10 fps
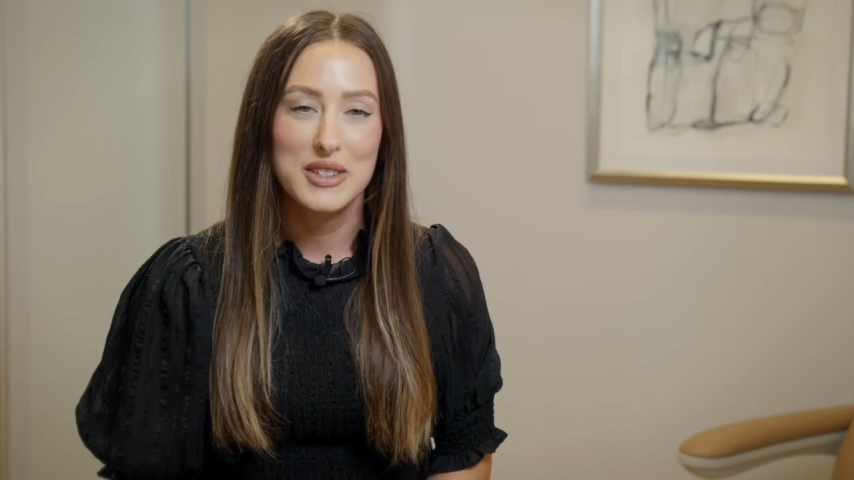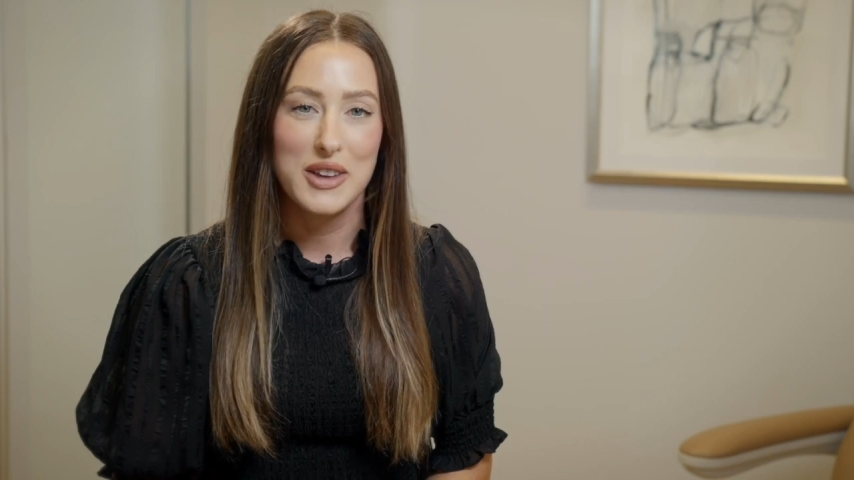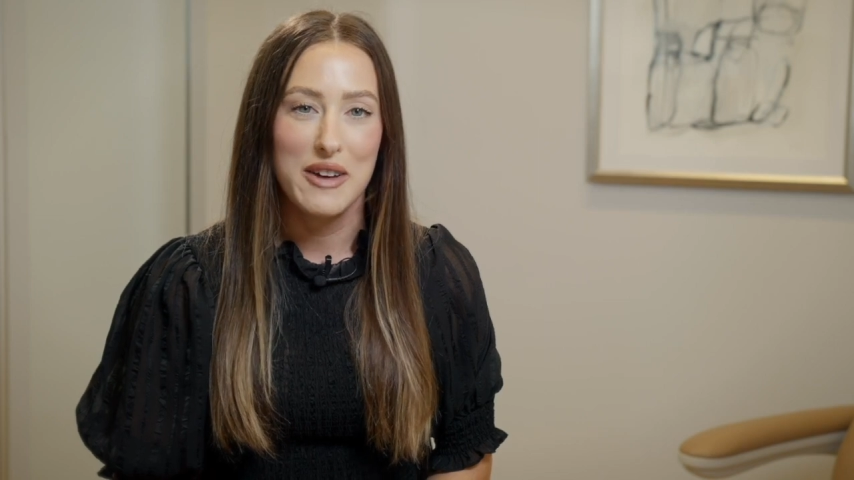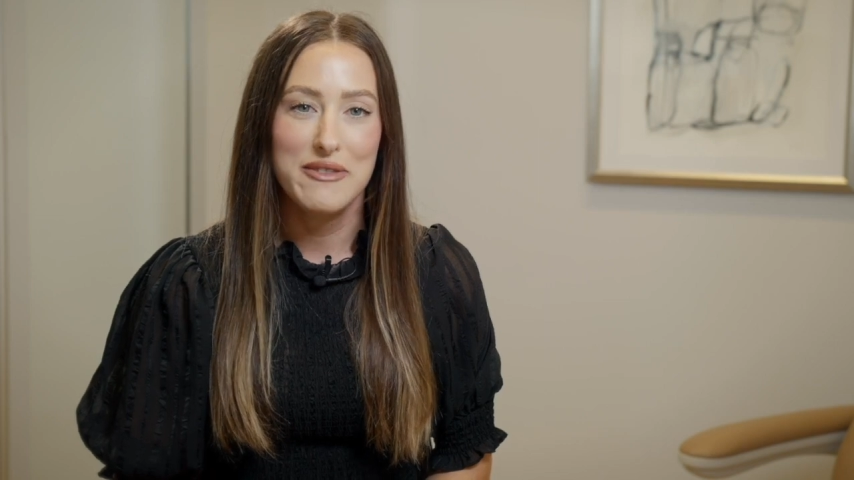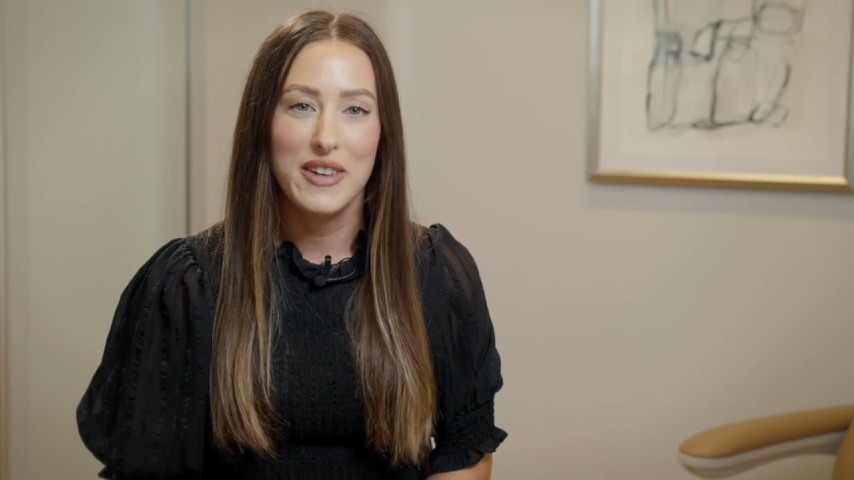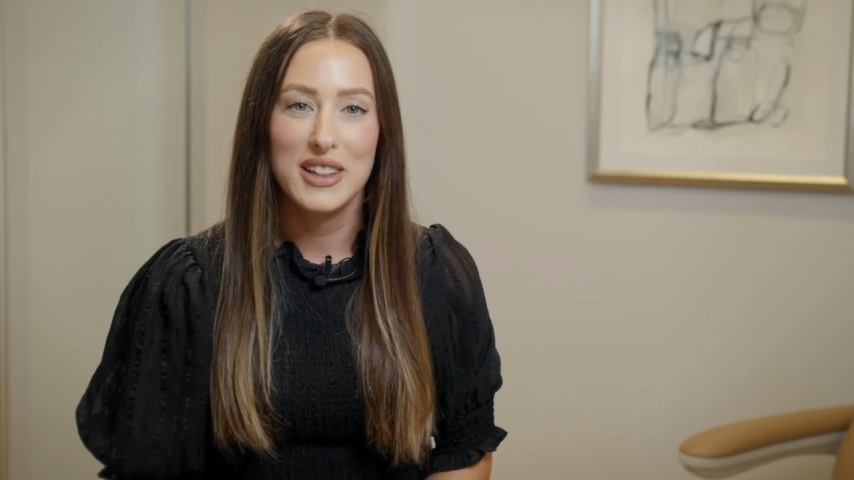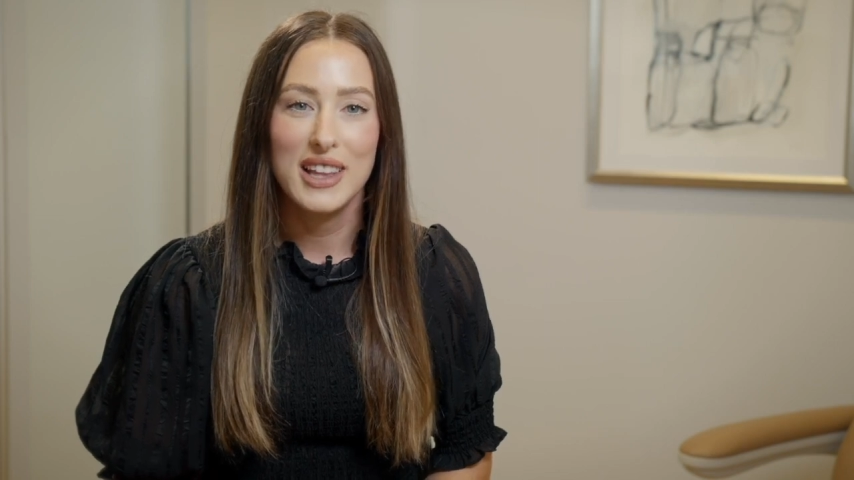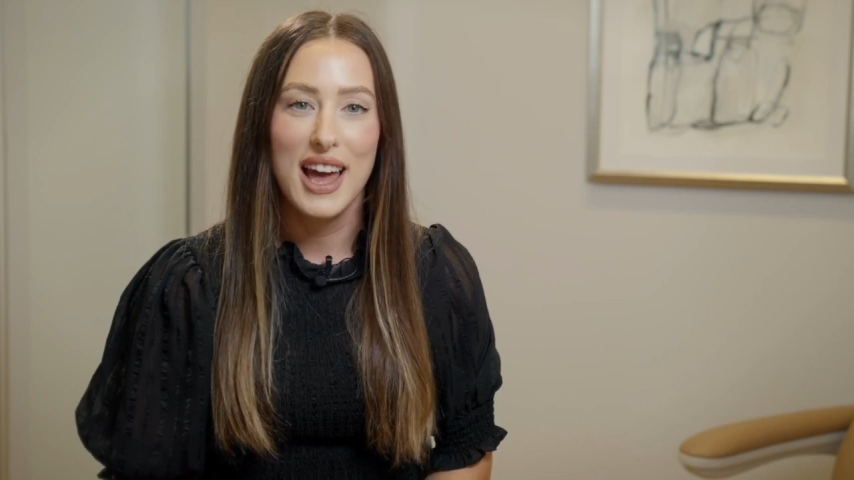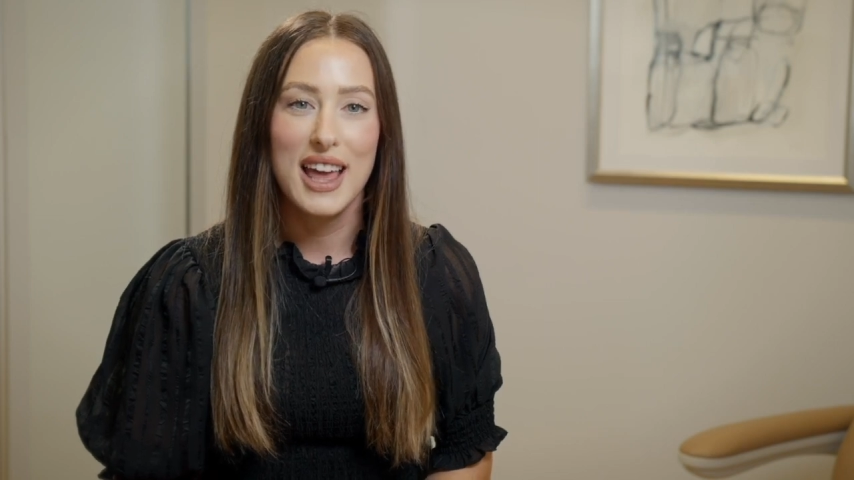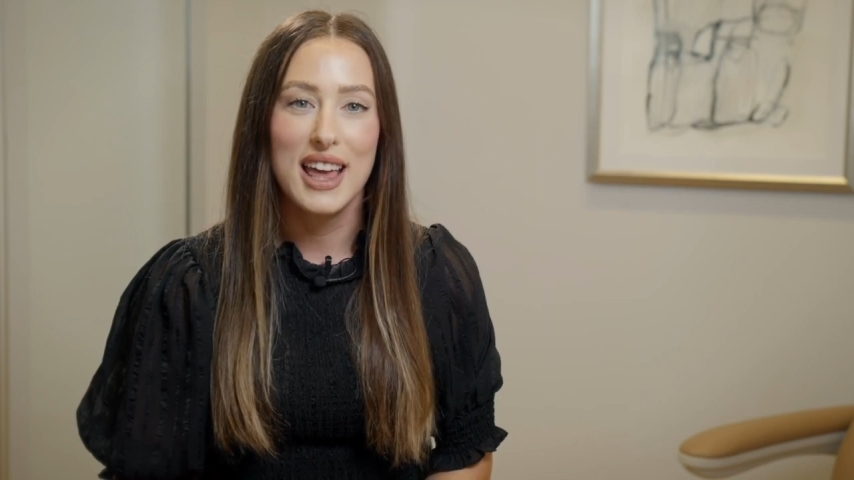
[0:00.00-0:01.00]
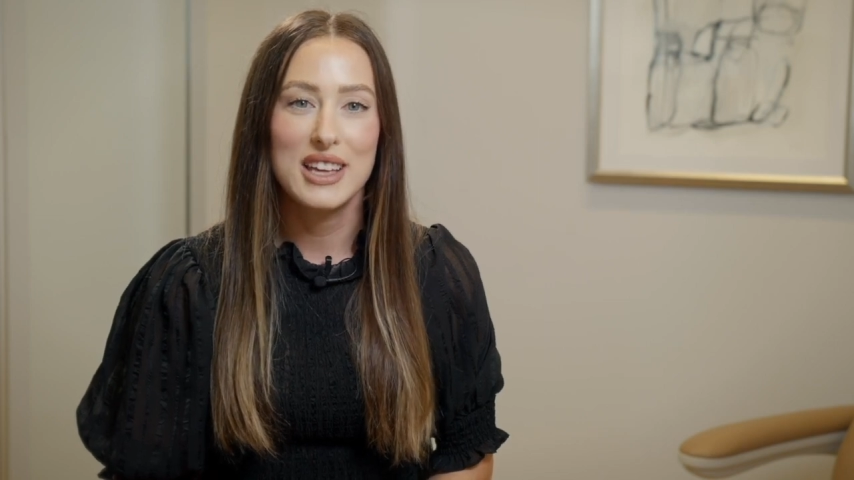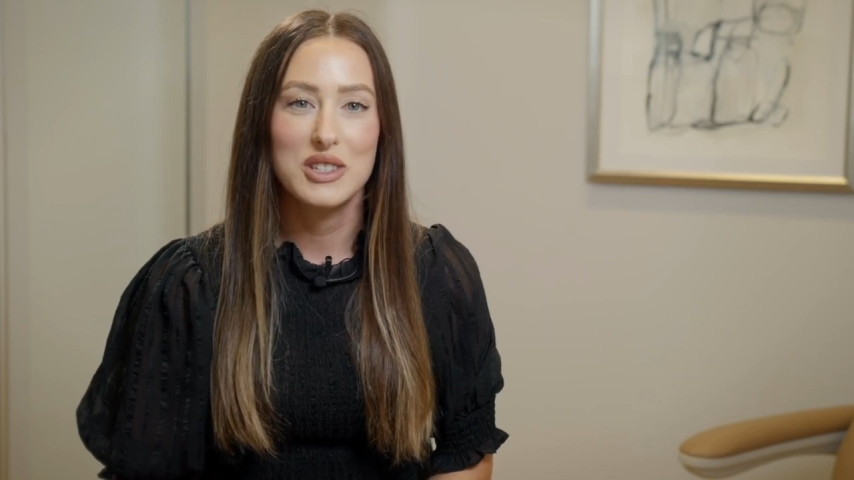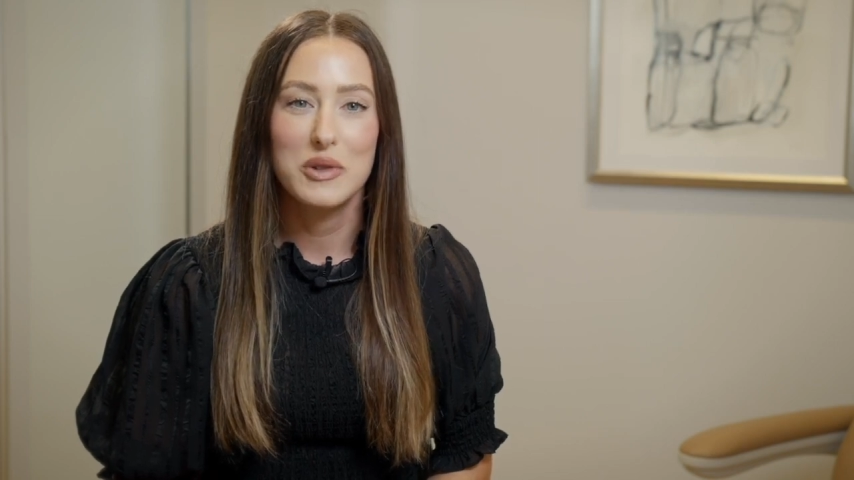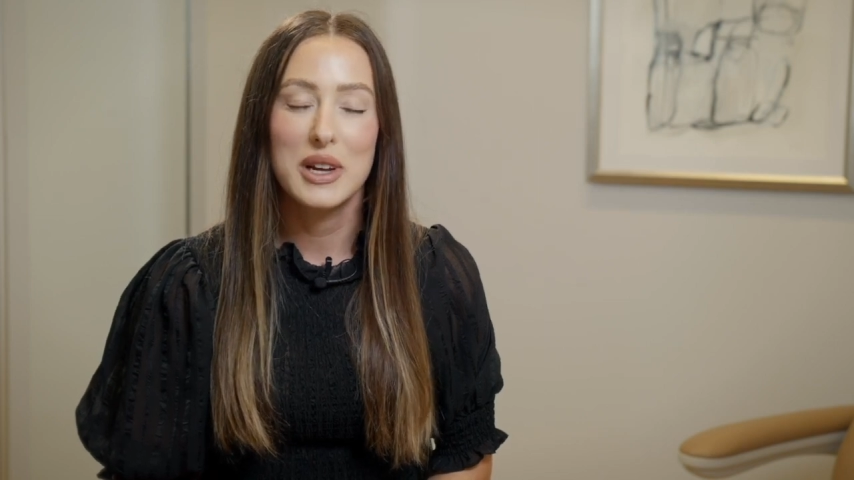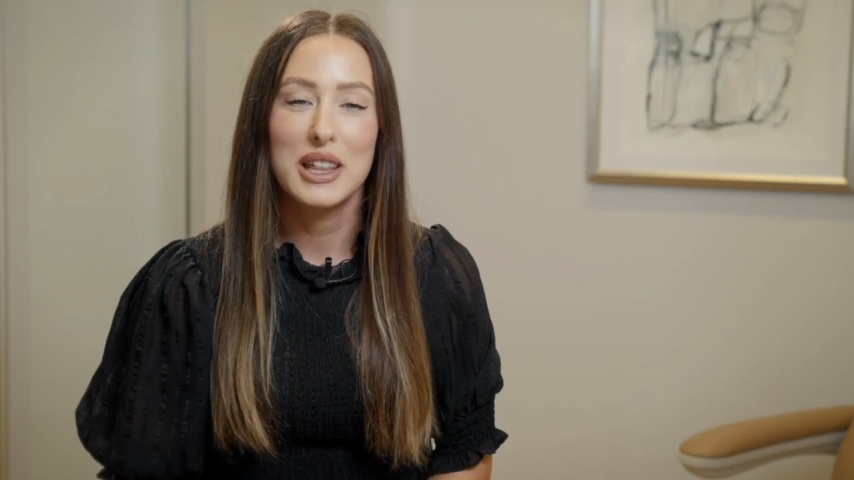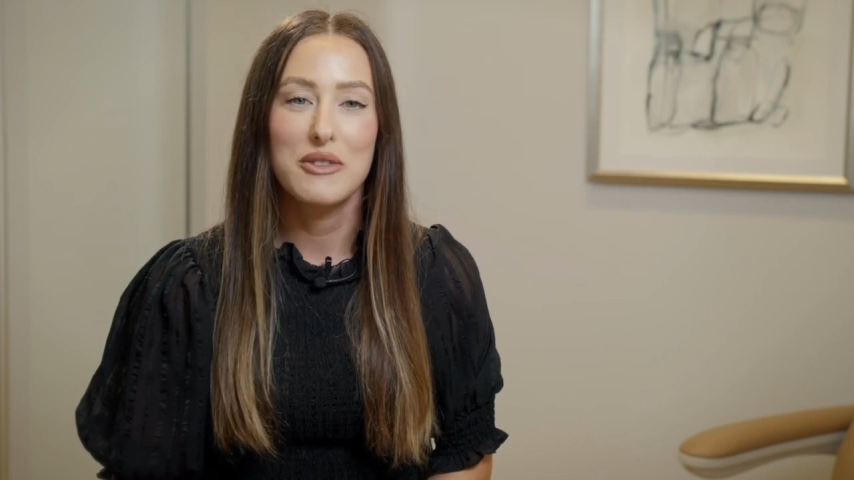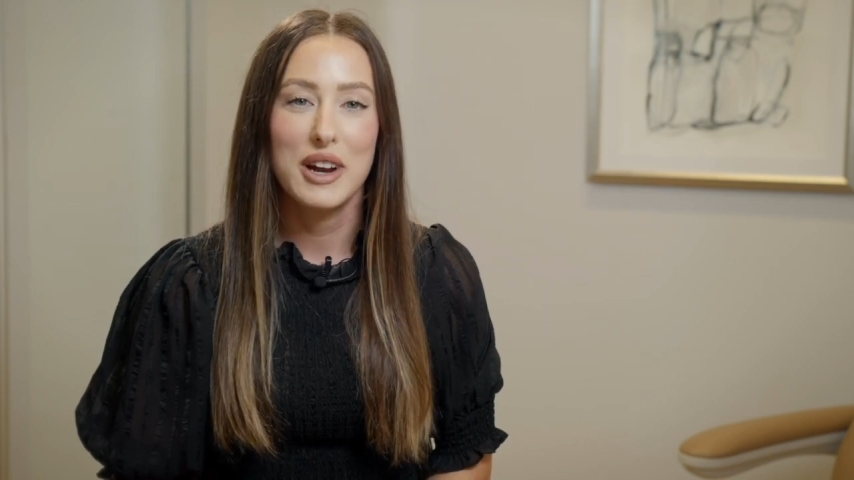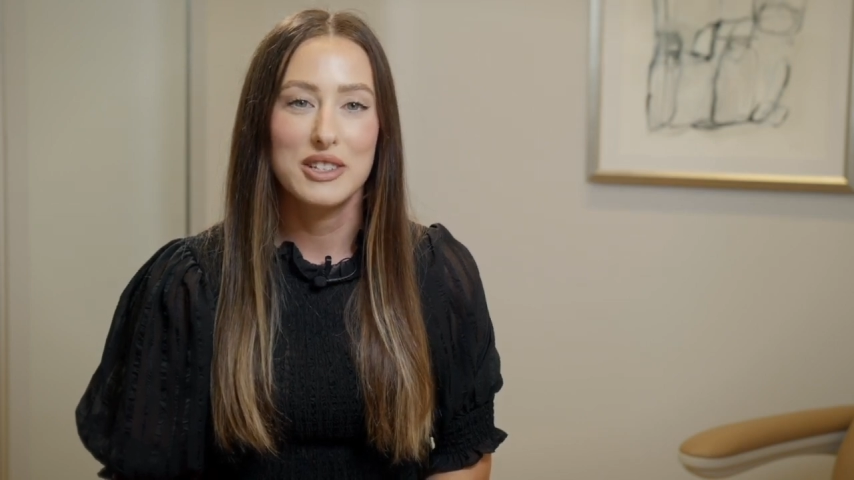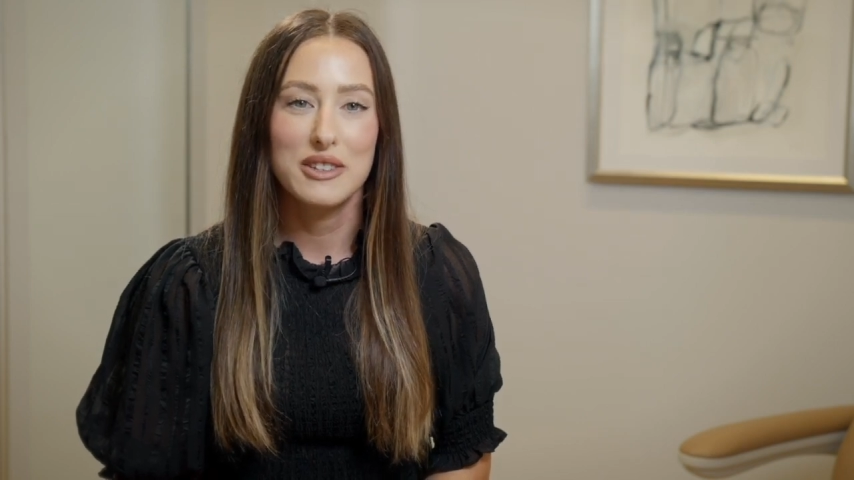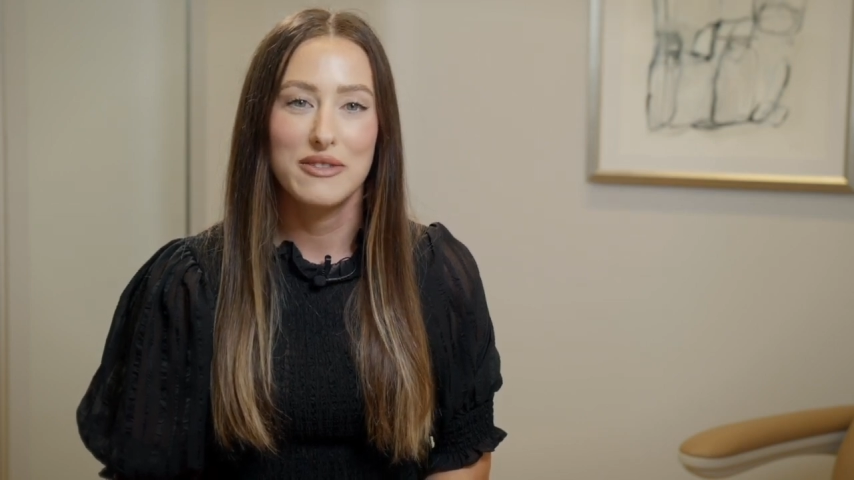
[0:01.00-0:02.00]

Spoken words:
so I felt like it's really rare to